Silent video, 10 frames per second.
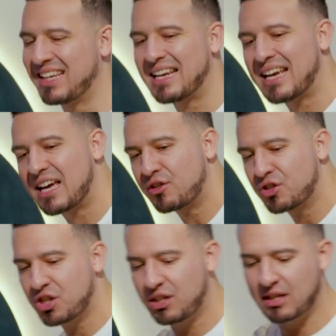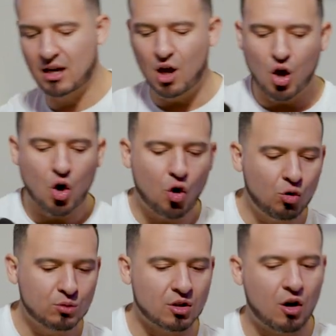the energy that holds